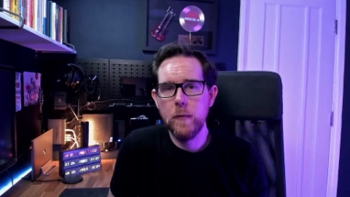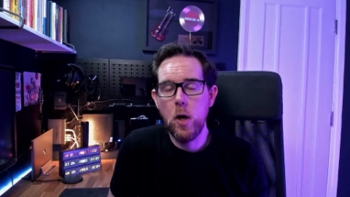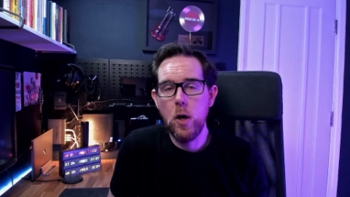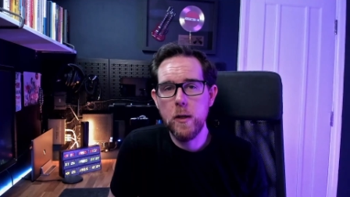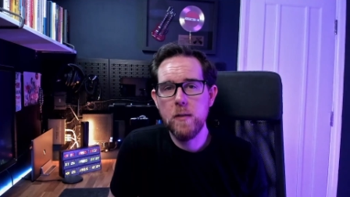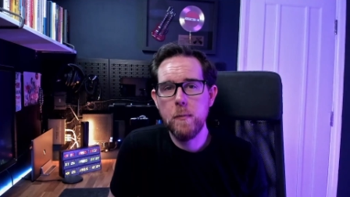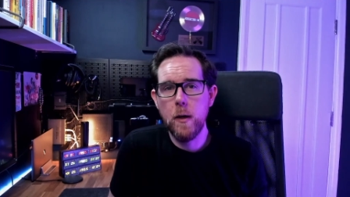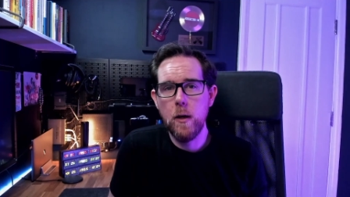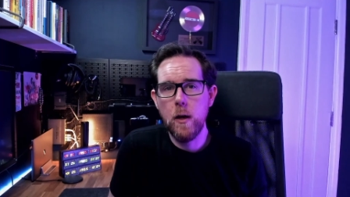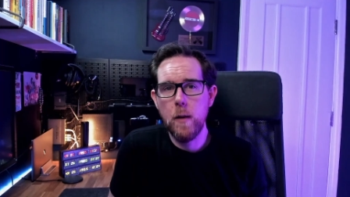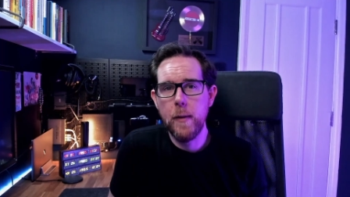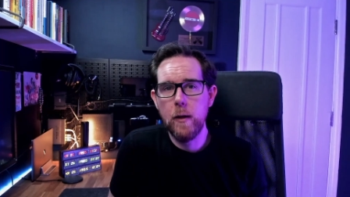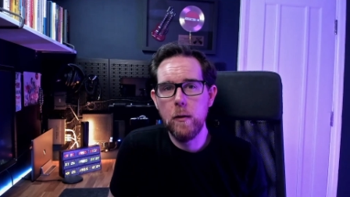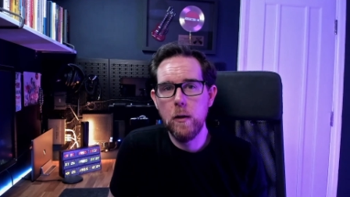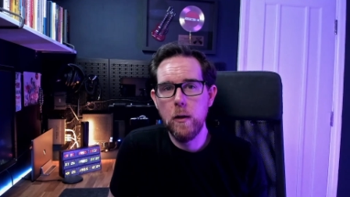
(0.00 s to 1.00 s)
hardest part
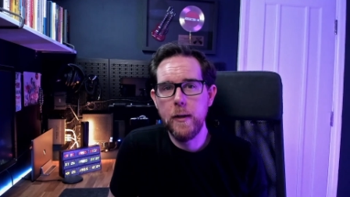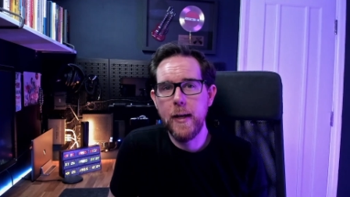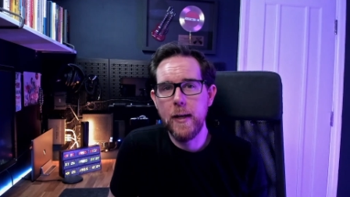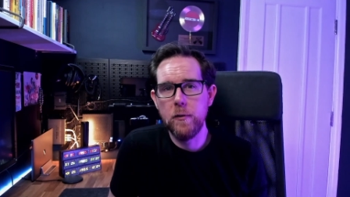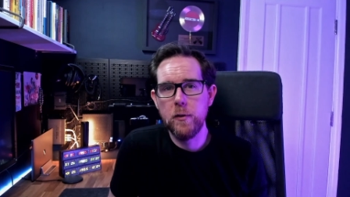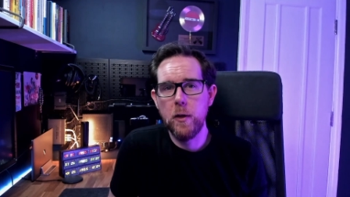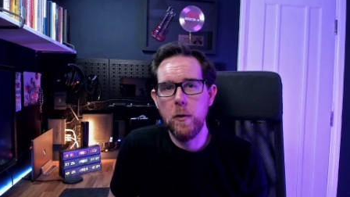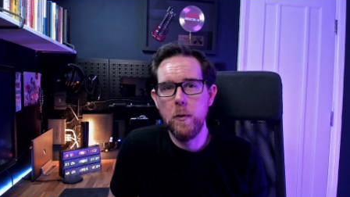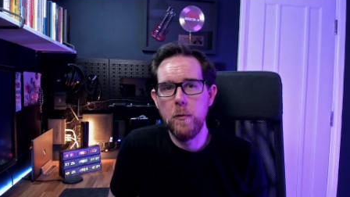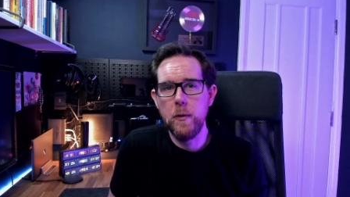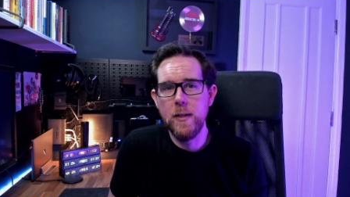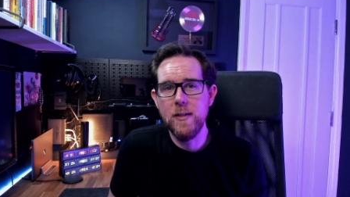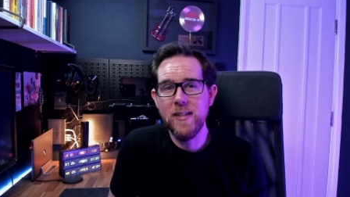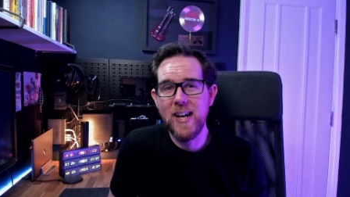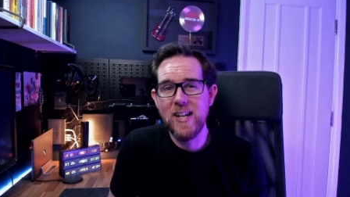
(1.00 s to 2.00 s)
about learning how to code
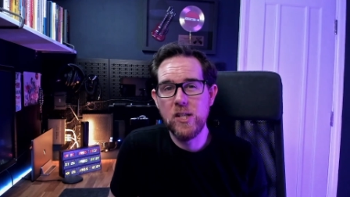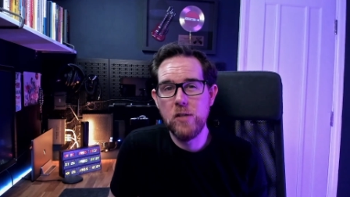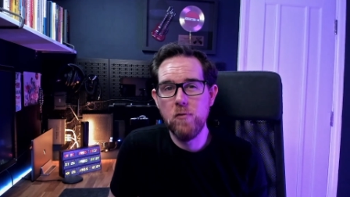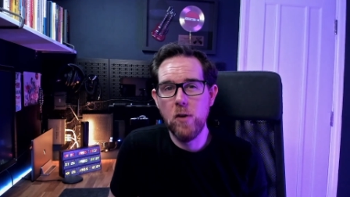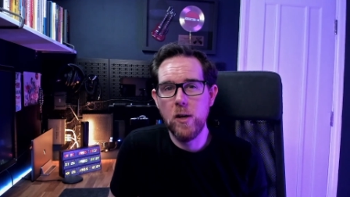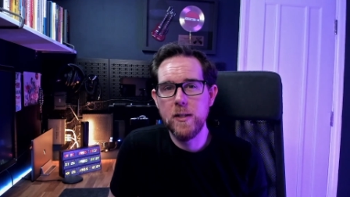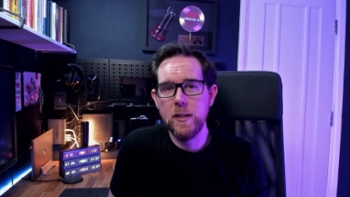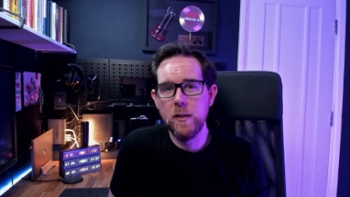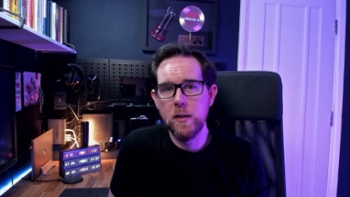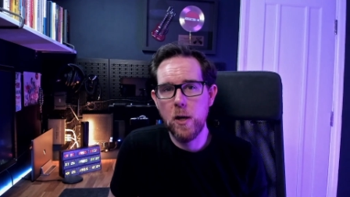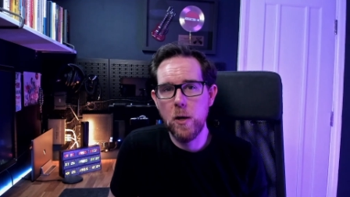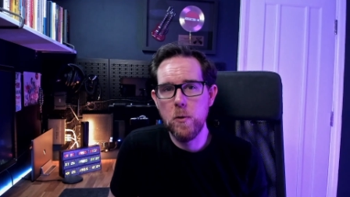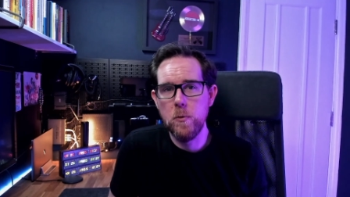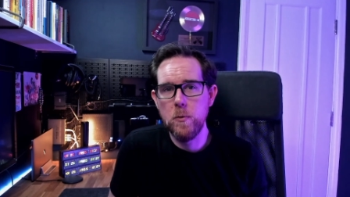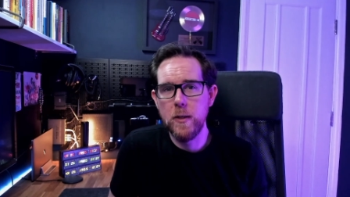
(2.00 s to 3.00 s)
isn't actually writing the
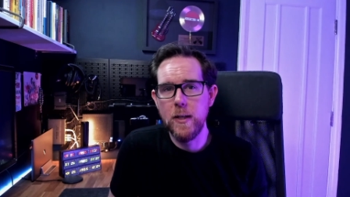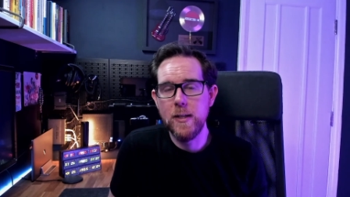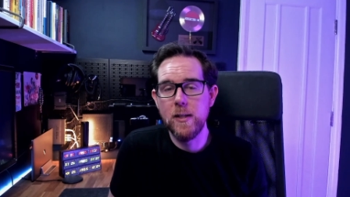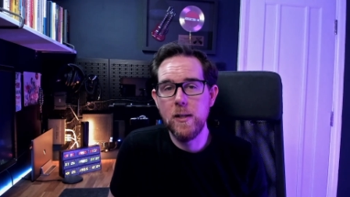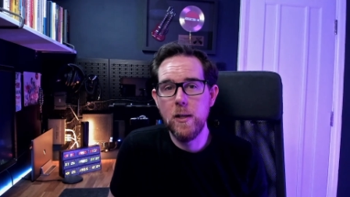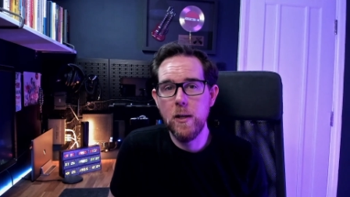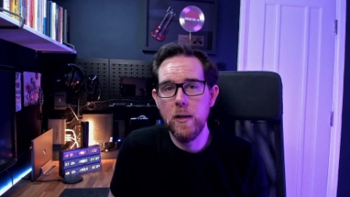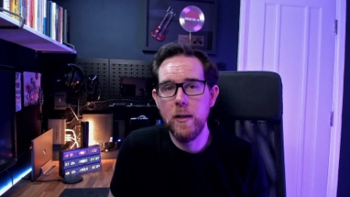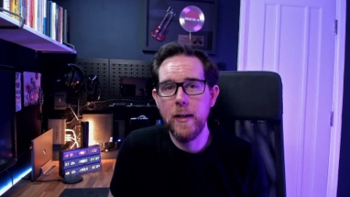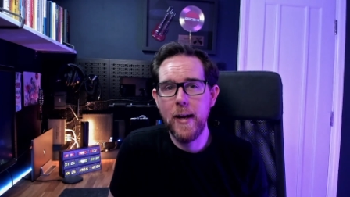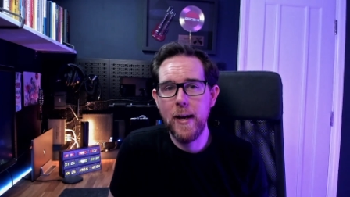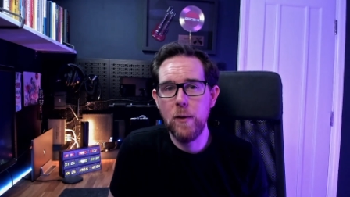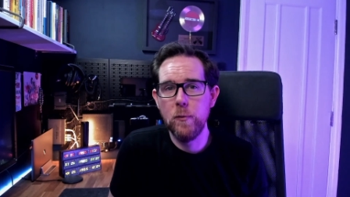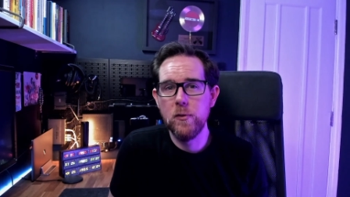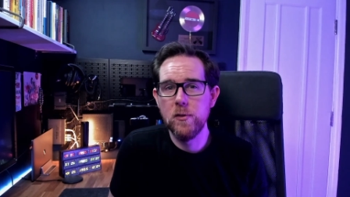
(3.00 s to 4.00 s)
code, it's learning
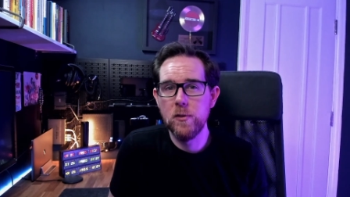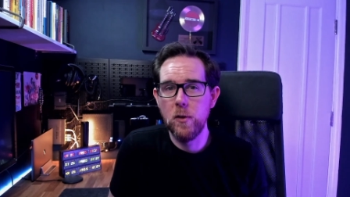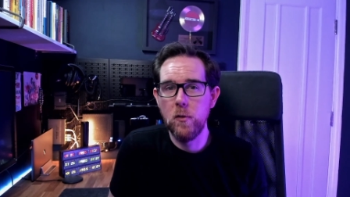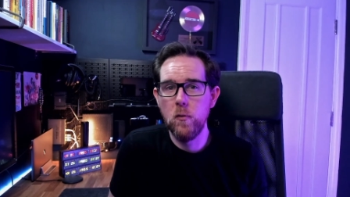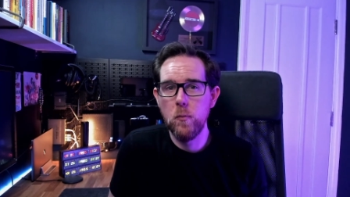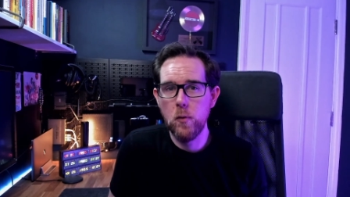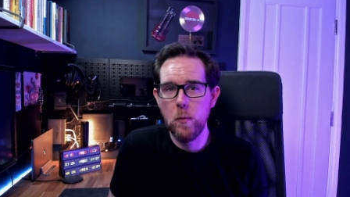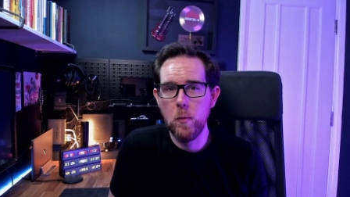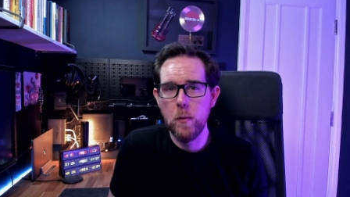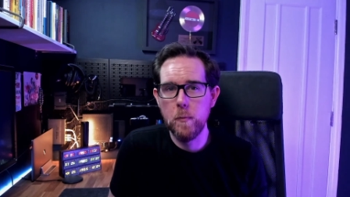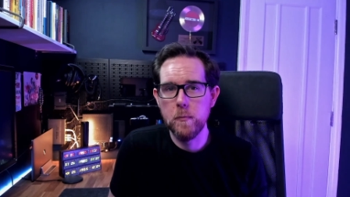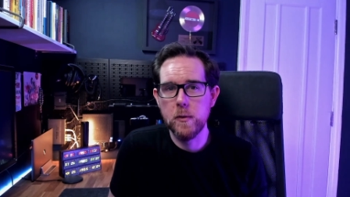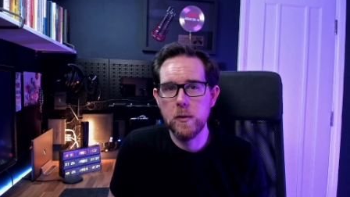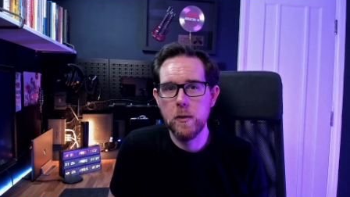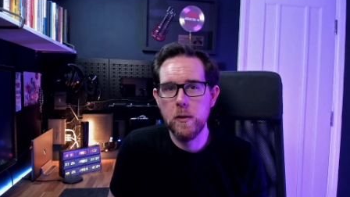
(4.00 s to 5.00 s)
how to solve problems.